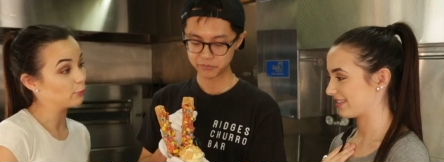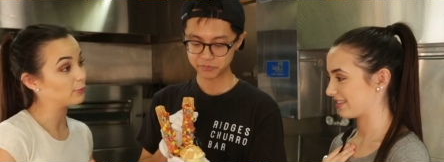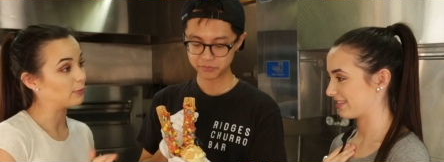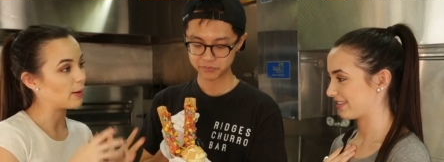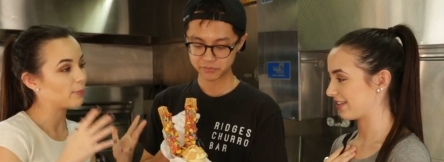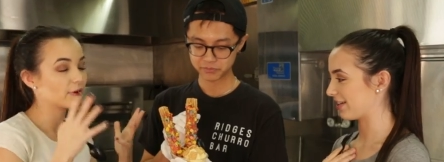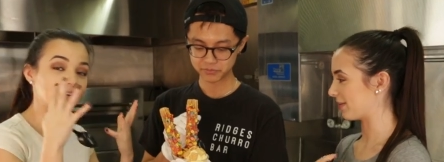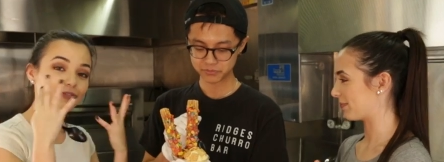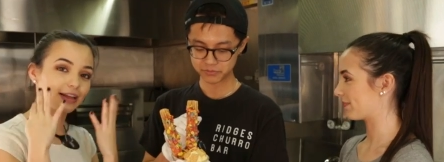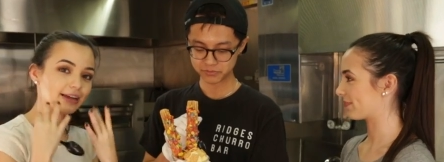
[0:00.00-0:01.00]
Speaker 1: will remember
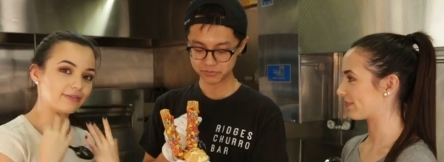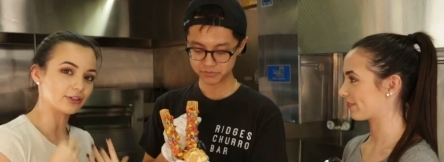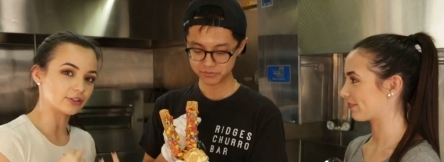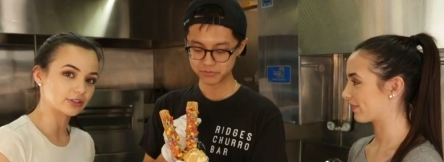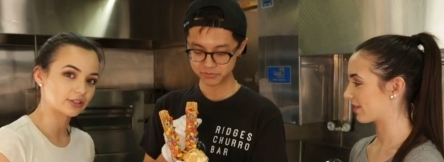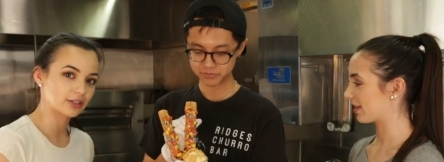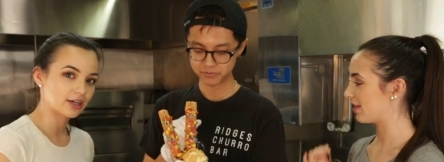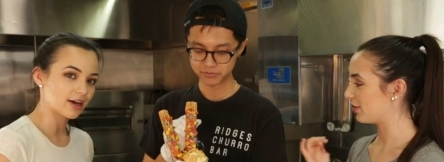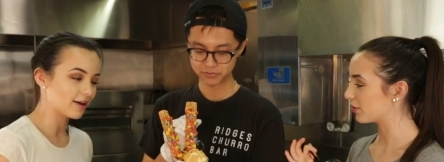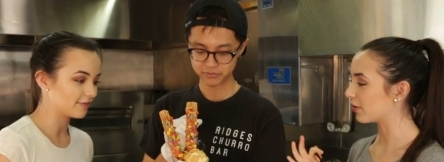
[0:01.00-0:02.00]
the flavors
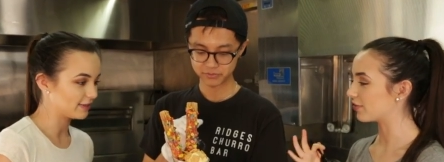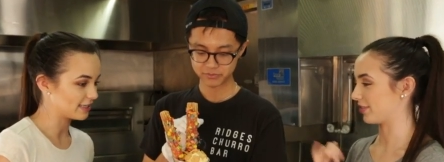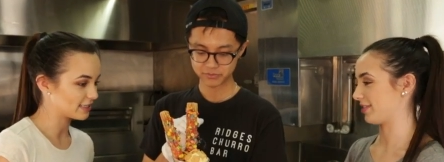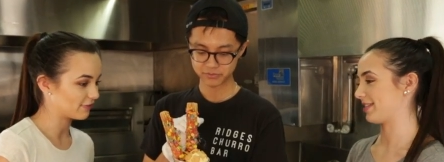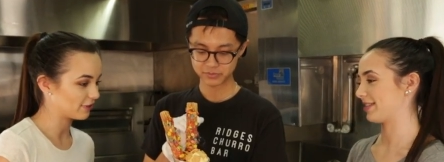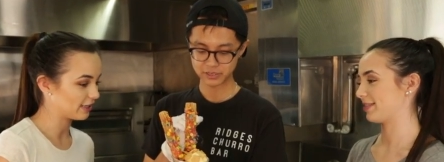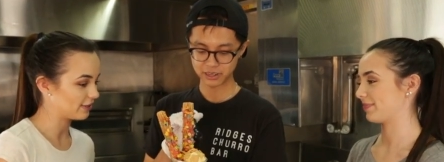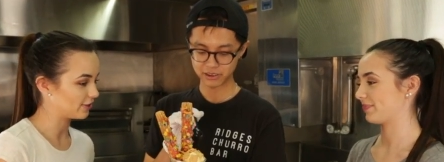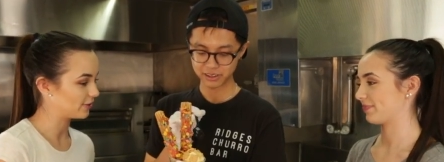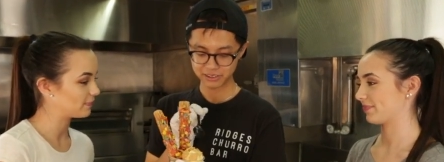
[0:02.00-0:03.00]
of this for
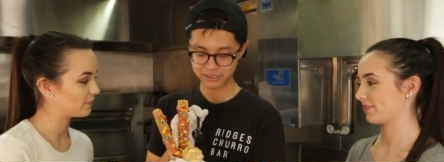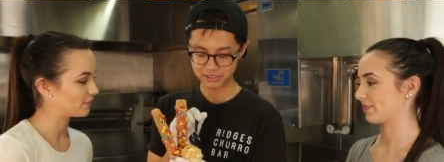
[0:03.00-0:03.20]
later. Right.